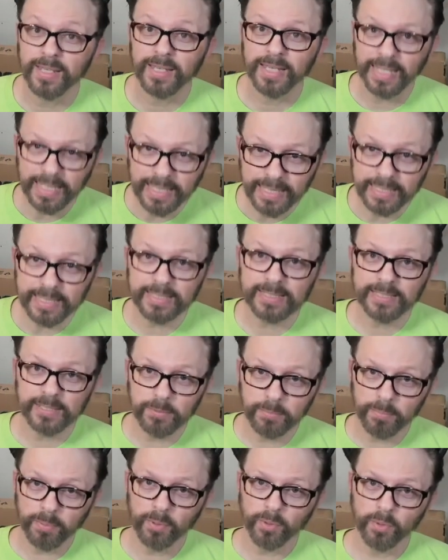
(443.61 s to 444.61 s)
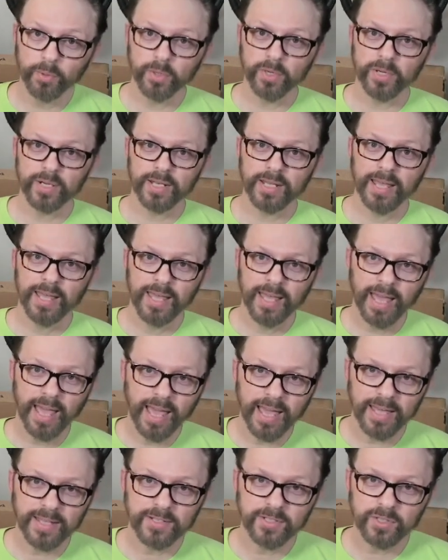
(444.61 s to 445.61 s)
in support
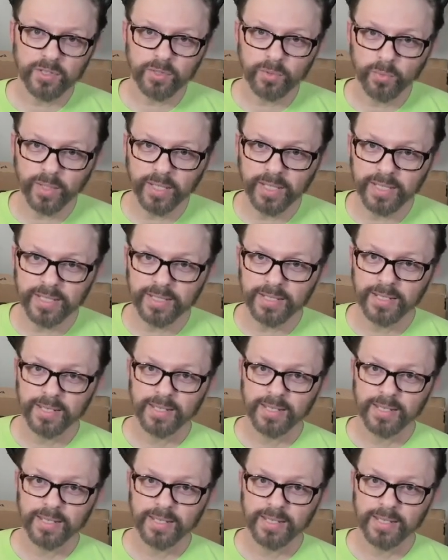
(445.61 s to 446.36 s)
at Schwinn.